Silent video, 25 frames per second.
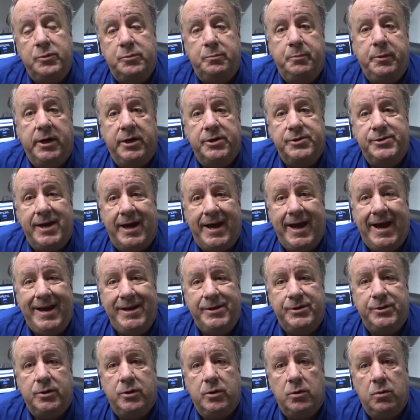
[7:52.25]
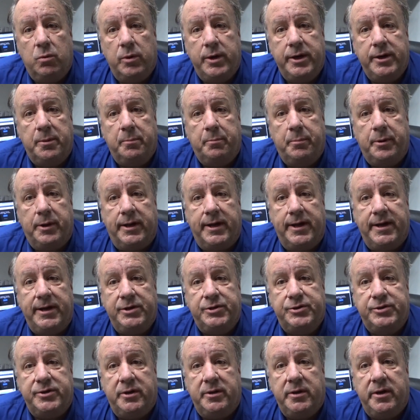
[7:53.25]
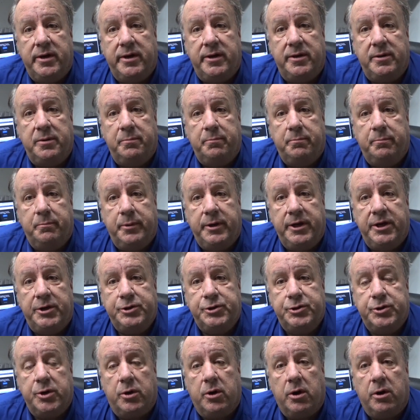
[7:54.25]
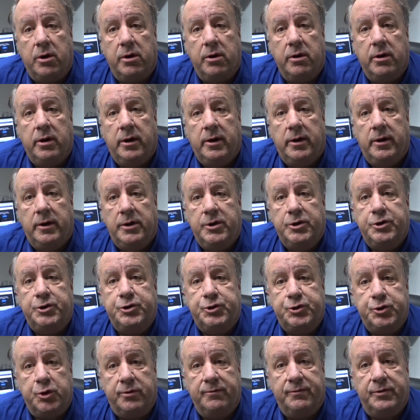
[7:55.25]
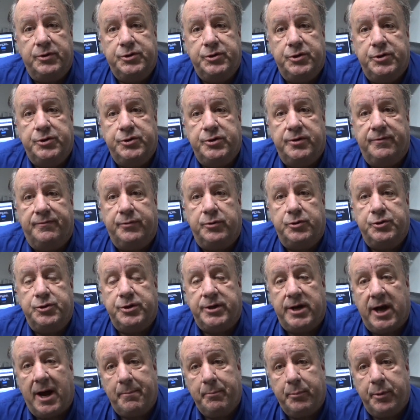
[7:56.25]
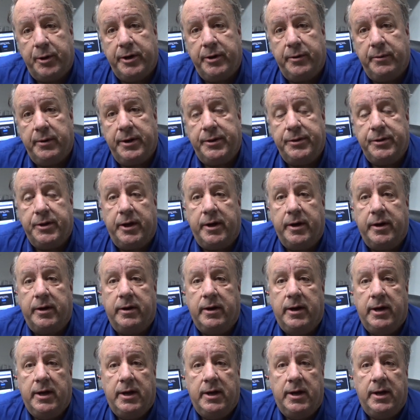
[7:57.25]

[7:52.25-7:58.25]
Because I hate to go in a place and pitch our services if there's an operator in there.